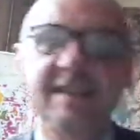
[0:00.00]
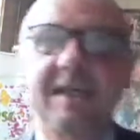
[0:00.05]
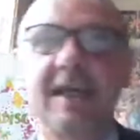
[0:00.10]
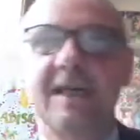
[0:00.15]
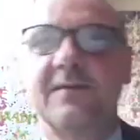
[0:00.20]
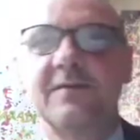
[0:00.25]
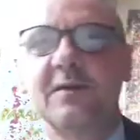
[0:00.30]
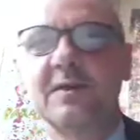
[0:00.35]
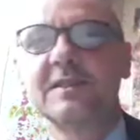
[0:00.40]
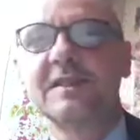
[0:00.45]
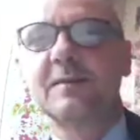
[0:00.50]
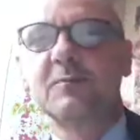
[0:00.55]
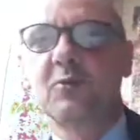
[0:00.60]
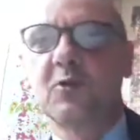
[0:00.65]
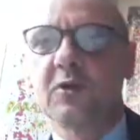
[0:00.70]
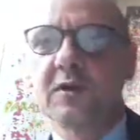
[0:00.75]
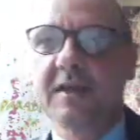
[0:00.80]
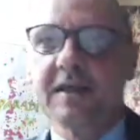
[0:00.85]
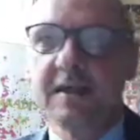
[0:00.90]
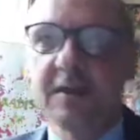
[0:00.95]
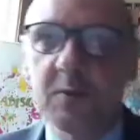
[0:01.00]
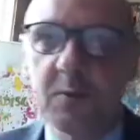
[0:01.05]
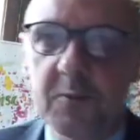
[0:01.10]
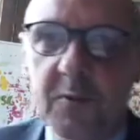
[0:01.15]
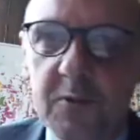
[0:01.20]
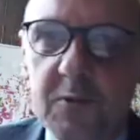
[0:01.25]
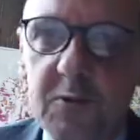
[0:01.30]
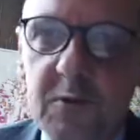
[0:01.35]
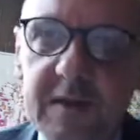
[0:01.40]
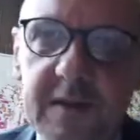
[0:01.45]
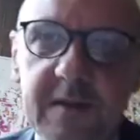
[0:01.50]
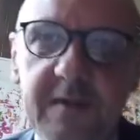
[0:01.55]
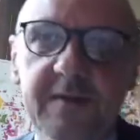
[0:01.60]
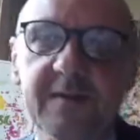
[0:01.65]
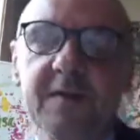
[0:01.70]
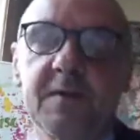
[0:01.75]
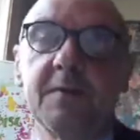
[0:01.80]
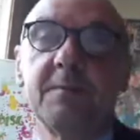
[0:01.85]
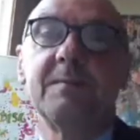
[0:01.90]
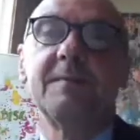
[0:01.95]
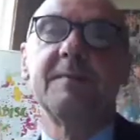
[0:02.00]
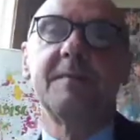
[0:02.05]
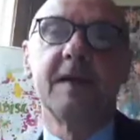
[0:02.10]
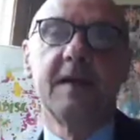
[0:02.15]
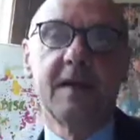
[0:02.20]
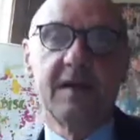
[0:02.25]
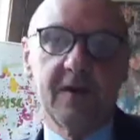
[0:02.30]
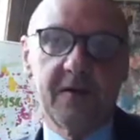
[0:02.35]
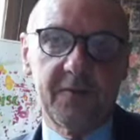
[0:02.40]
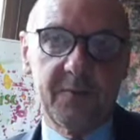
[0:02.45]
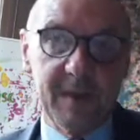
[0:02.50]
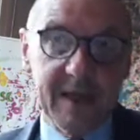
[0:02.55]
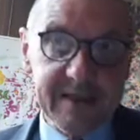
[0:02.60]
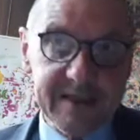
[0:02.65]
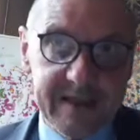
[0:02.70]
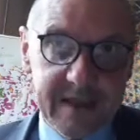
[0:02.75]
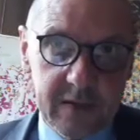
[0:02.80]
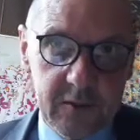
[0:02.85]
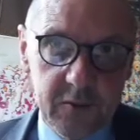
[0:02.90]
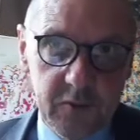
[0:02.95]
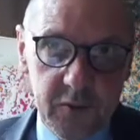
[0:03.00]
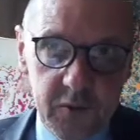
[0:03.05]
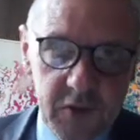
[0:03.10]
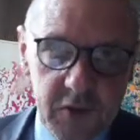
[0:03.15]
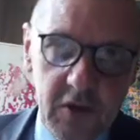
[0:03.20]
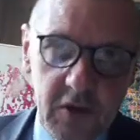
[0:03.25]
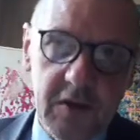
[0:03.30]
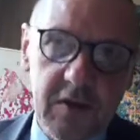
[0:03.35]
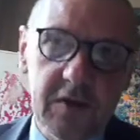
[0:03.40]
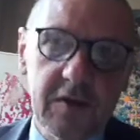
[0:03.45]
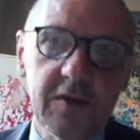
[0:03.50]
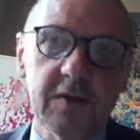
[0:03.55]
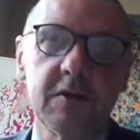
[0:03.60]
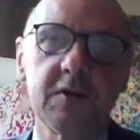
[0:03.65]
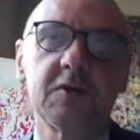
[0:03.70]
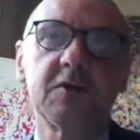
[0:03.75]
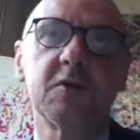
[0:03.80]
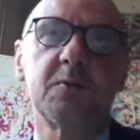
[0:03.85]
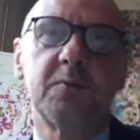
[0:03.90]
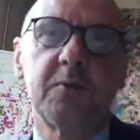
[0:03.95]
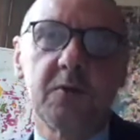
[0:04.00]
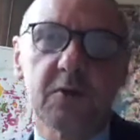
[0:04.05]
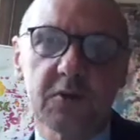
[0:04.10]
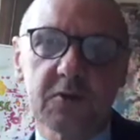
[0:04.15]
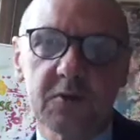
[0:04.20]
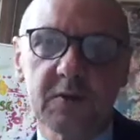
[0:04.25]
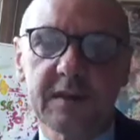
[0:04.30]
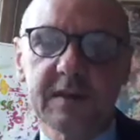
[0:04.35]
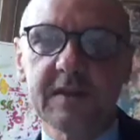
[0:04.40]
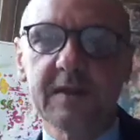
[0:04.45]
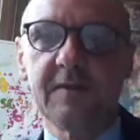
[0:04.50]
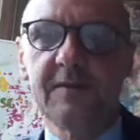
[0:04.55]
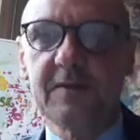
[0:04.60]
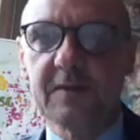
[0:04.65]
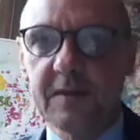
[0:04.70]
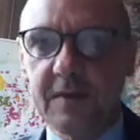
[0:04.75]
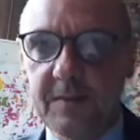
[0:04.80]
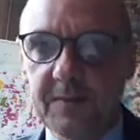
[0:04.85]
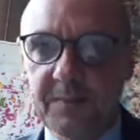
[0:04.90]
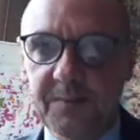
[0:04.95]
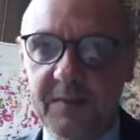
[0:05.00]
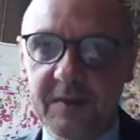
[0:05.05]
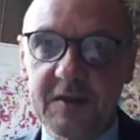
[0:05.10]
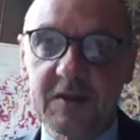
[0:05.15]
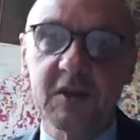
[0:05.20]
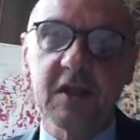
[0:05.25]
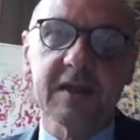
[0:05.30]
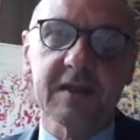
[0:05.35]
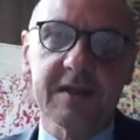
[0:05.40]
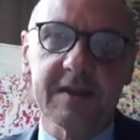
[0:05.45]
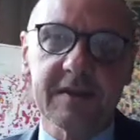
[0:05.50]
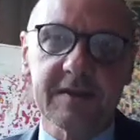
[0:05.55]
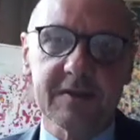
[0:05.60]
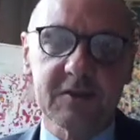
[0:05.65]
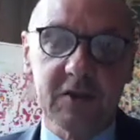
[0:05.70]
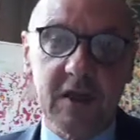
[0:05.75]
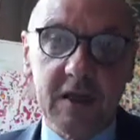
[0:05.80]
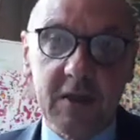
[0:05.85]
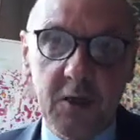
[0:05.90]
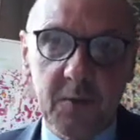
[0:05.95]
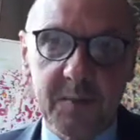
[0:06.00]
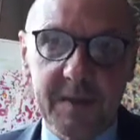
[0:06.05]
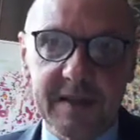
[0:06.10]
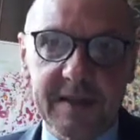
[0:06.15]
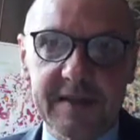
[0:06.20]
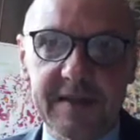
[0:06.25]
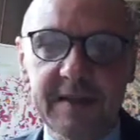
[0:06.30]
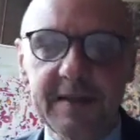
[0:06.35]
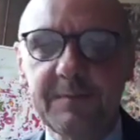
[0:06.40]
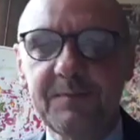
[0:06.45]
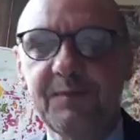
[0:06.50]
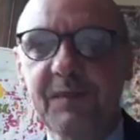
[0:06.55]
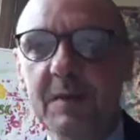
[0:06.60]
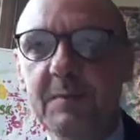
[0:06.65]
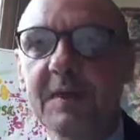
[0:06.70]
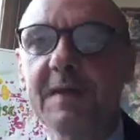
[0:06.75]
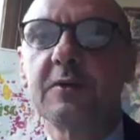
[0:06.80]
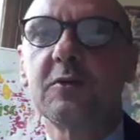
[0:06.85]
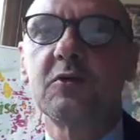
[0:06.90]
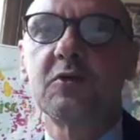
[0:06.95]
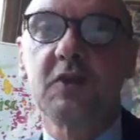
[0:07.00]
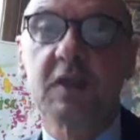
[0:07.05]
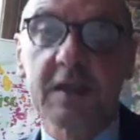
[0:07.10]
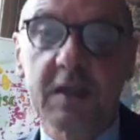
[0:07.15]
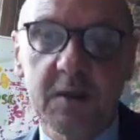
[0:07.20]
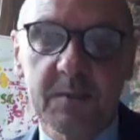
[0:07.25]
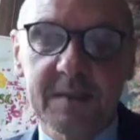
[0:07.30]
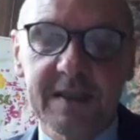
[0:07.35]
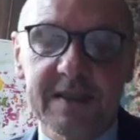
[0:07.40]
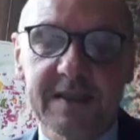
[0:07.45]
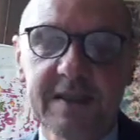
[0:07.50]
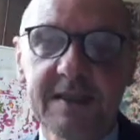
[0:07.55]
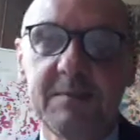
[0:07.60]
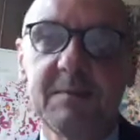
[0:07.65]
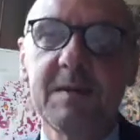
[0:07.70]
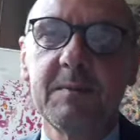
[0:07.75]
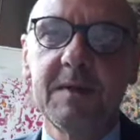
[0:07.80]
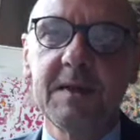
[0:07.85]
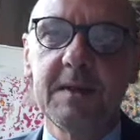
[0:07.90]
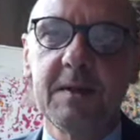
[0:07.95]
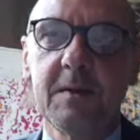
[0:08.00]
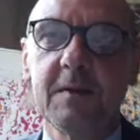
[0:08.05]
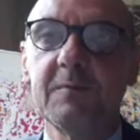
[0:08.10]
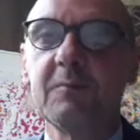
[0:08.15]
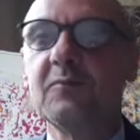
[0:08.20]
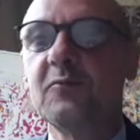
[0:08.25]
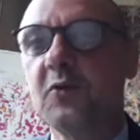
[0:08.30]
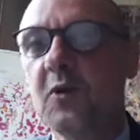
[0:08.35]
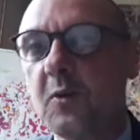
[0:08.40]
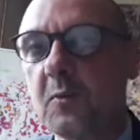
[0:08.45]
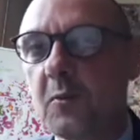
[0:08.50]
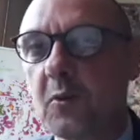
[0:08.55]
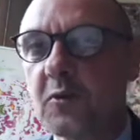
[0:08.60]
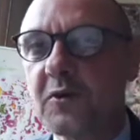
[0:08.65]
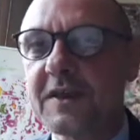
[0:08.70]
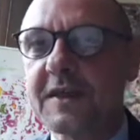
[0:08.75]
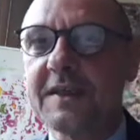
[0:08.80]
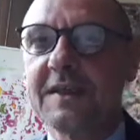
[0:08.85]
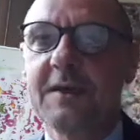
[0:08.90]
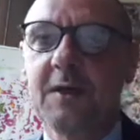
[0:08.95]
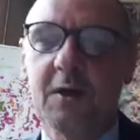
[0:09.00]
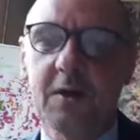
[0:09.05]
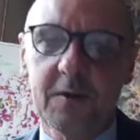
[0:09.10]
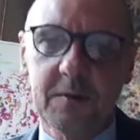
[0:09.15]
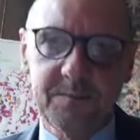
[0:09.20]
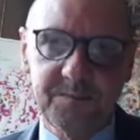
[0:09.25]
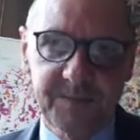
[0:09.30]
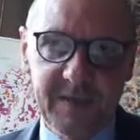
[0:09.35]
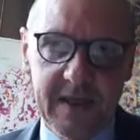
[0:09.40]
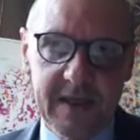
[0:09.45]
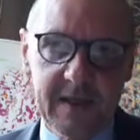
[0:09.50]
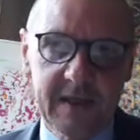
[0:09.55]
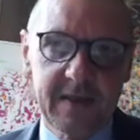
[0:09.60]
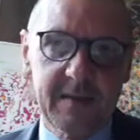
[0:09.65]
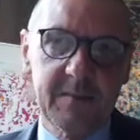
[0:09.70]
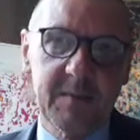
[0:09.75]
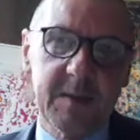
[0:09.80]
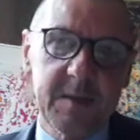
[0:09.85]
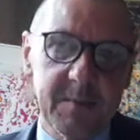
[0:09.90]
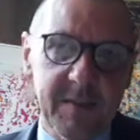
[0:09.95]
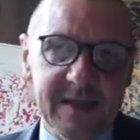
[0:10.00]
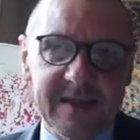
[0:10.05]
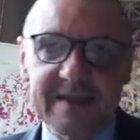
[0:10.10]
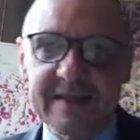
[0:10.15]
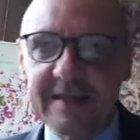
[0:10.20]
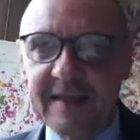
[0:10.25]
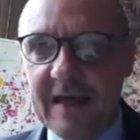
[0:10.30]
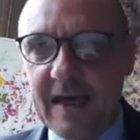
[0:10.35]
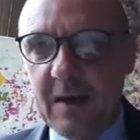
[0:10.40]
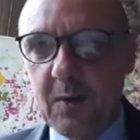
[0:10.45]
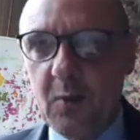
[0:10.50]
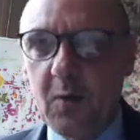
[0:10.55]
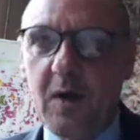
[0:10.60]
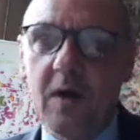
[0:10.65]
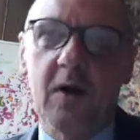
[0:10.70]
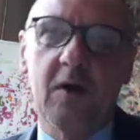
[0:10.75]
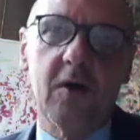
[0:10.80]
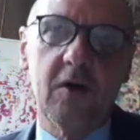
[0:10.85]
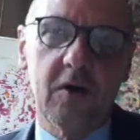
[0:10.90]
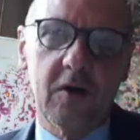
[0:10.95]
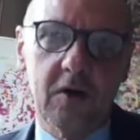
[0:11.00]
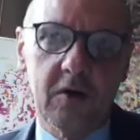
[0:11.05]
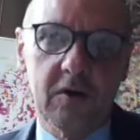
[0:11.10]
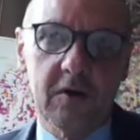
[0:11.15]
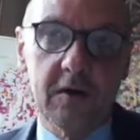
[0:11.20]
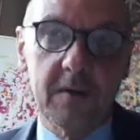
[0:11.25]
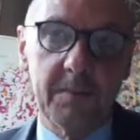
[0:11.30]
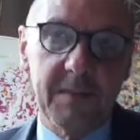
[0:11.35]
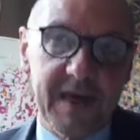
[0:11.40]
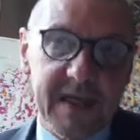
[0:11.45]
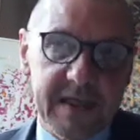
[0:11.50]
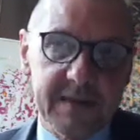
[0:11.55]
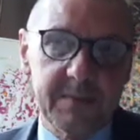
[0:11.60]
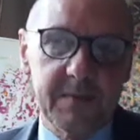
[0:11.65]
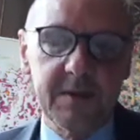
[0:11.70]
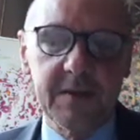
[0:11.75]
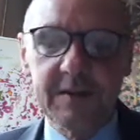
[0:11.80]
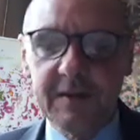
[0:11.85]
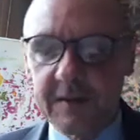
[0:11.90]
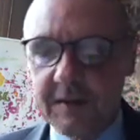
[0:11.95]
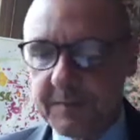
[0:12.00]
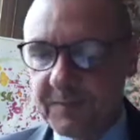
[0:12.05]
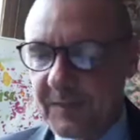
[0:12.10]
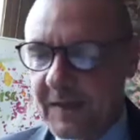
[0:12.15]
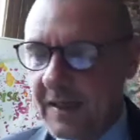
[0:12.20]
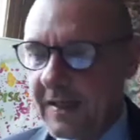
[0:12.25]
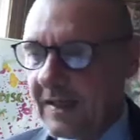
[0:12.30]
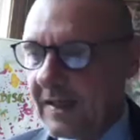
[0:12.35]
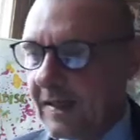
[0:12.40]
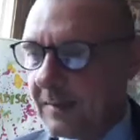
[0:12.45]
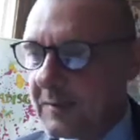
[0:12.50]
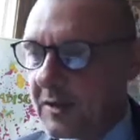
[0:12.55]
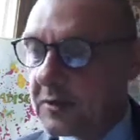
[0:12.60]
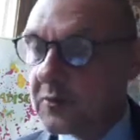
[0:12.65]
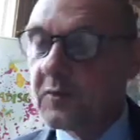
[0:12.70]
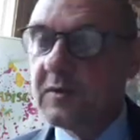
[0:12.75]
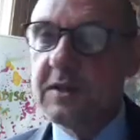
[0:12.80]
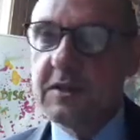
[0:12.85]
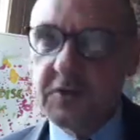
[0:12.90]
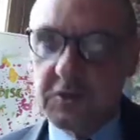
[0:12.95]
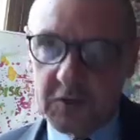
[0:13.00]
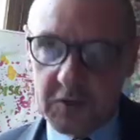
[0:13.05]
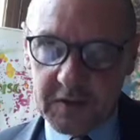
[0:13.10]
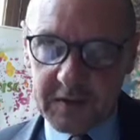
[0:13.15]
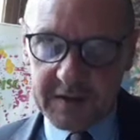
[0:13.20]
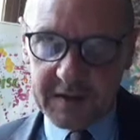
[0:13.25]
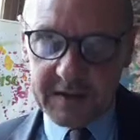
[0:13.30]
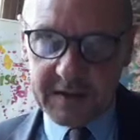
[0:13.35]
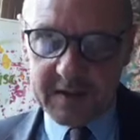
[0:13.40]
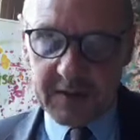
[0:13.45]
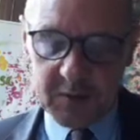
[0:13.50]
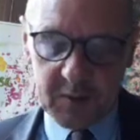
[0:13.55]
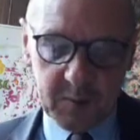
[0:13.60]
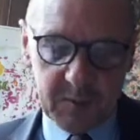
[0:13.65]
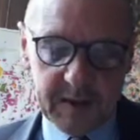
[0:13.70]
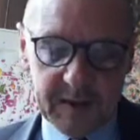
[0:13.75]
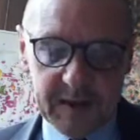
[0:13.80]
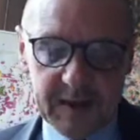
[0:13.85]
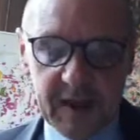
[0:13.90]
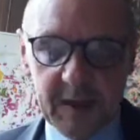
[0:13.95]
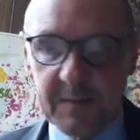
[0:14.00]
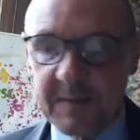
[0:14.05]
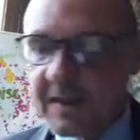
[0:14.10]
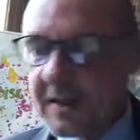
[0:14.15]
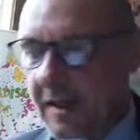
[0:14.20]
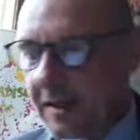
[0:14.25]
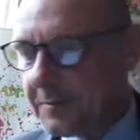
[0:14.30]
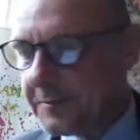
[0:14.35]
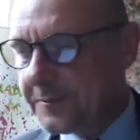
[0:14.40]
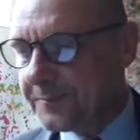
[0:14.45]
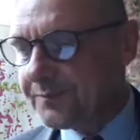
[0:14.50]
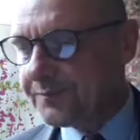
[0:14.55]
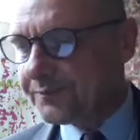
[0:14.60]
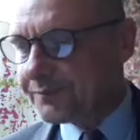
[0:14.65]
canvas. I'm working on a portrait of, um, of Marcel Duchamp, another portrait of um, Giacometti, Alberto Giacometti, maybe uh, Mondrian, maybe Basquiat, Warhol, Beckmann. I'm not really sure that they're going to be coming up